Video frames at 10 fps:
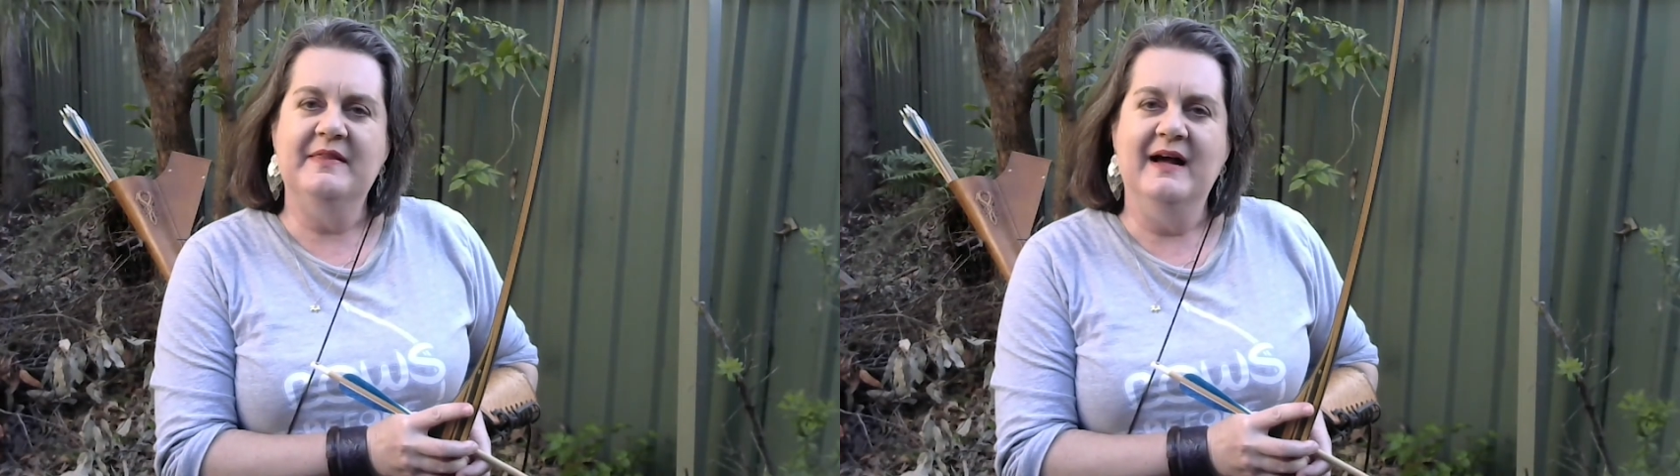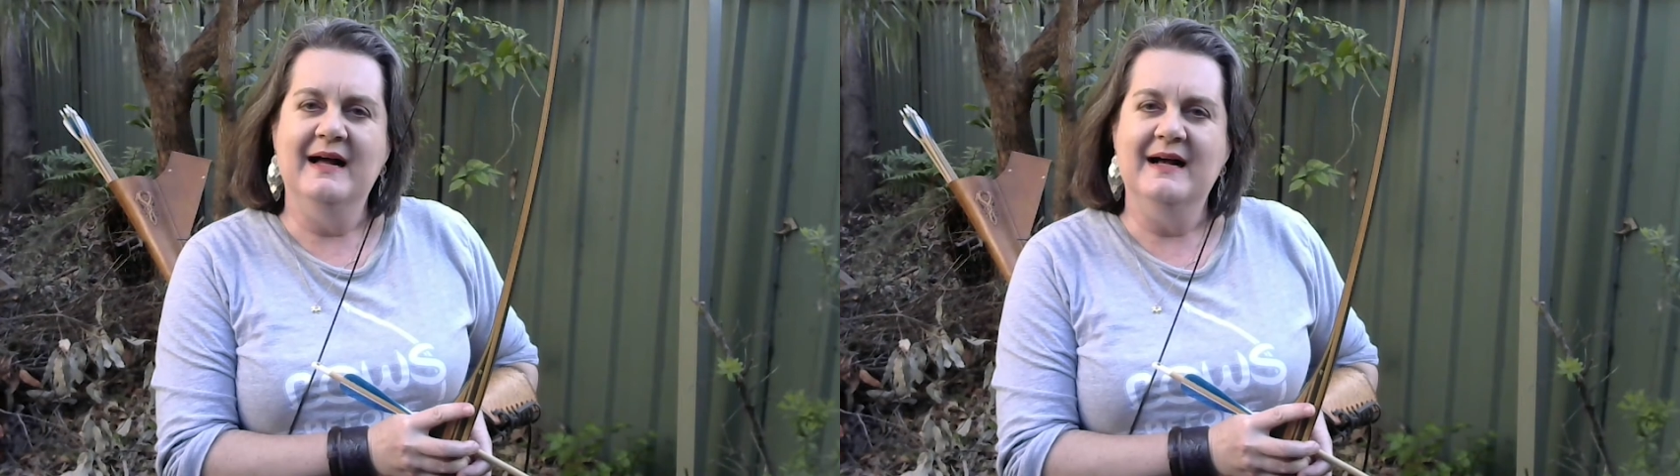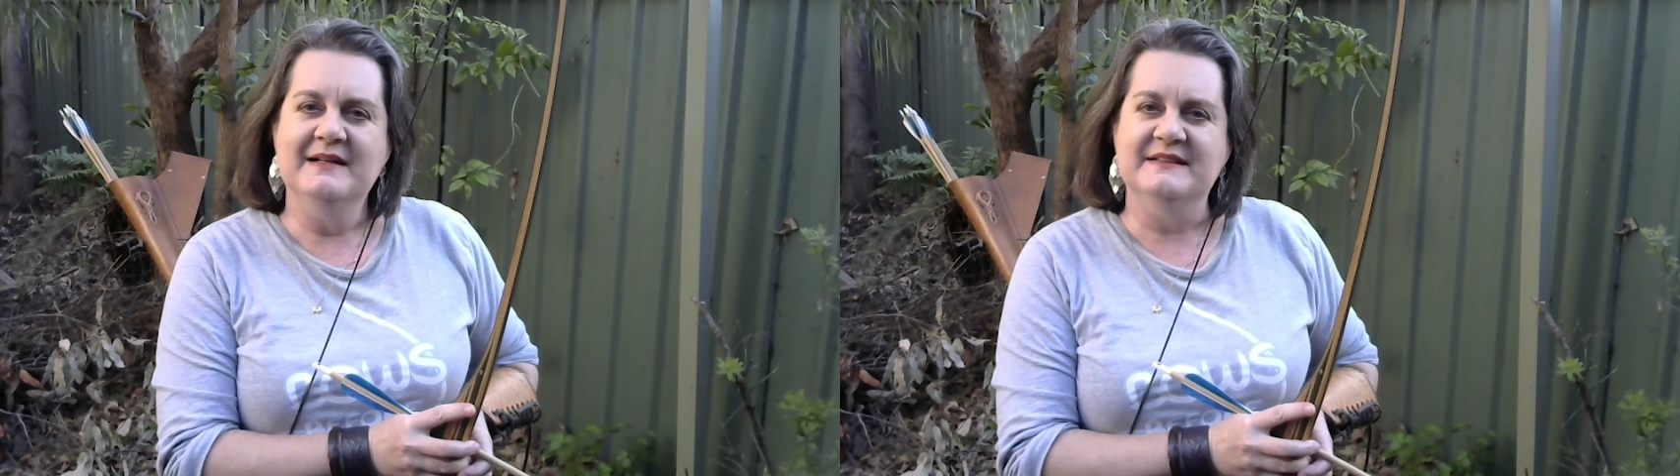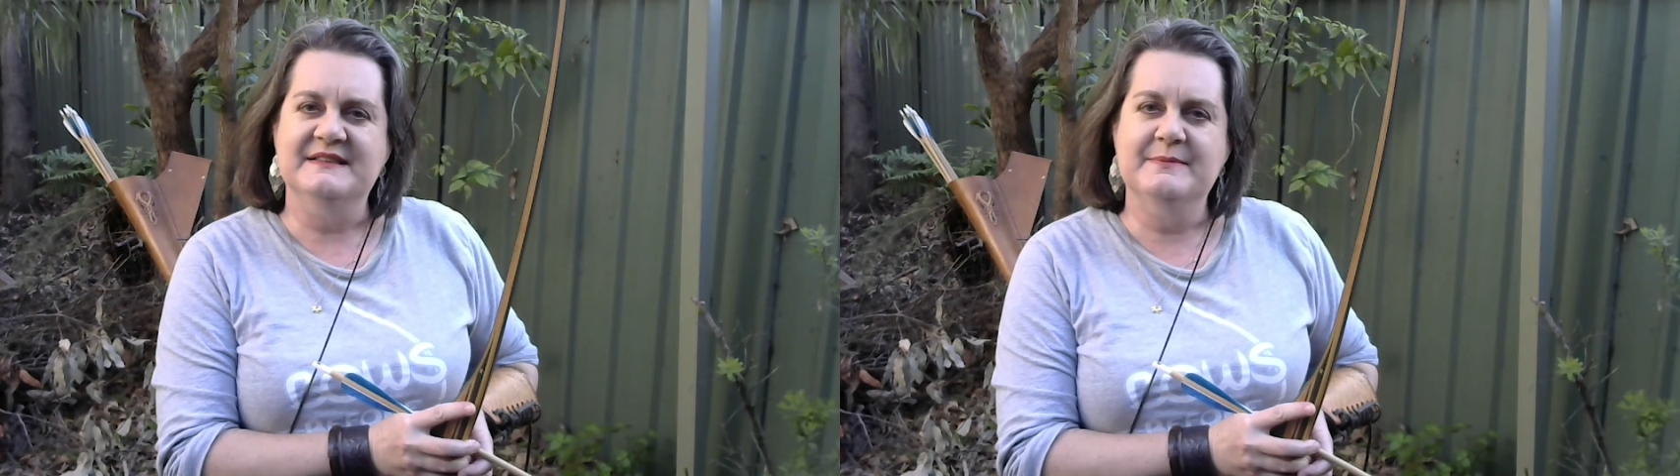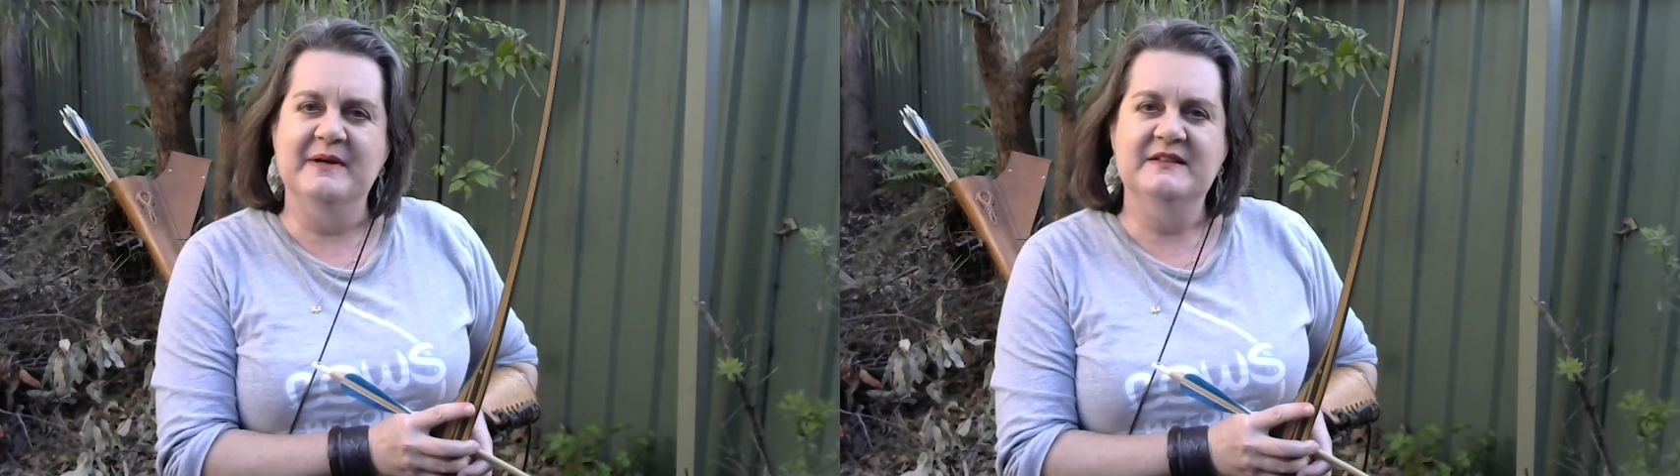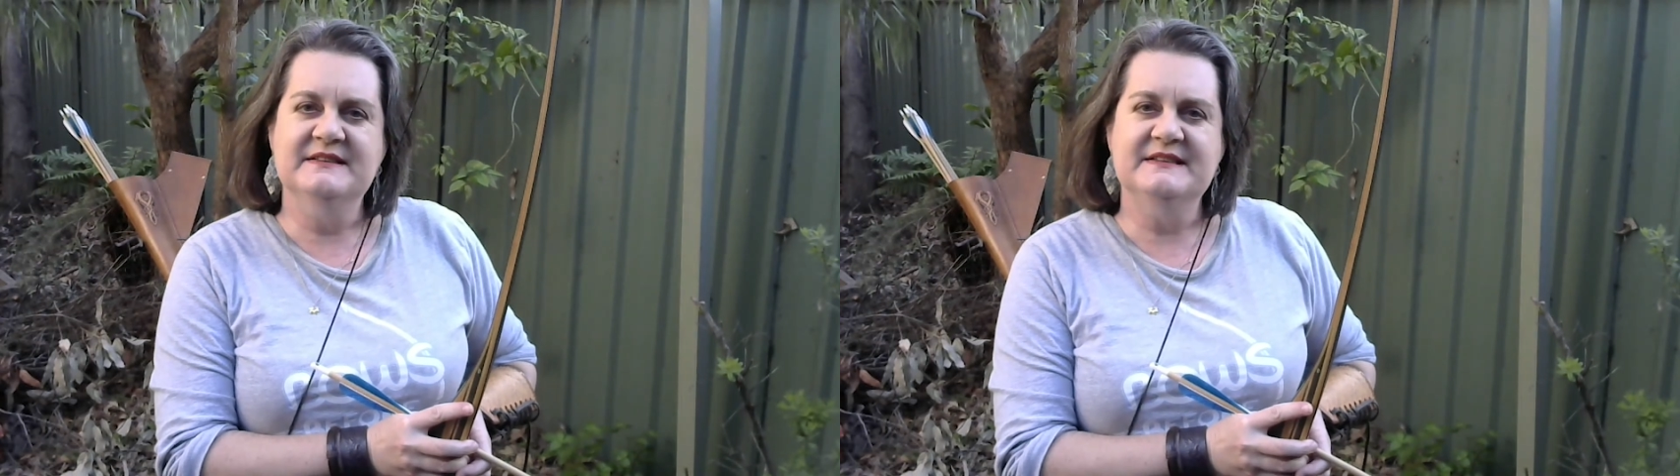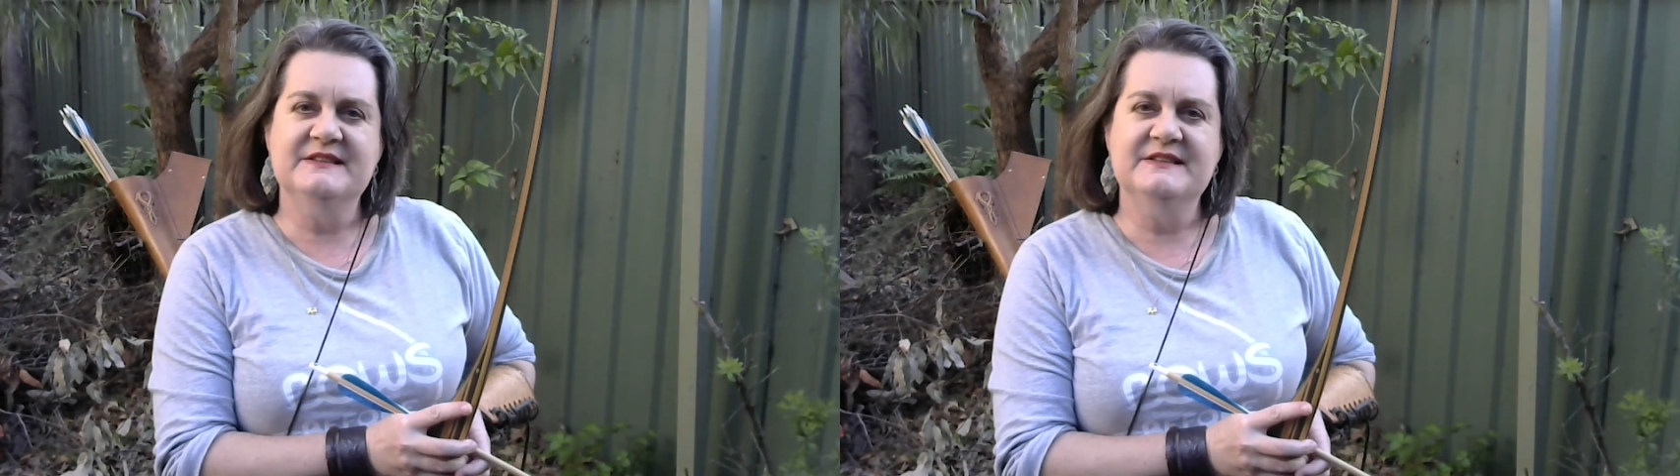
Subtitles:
the hardest because it's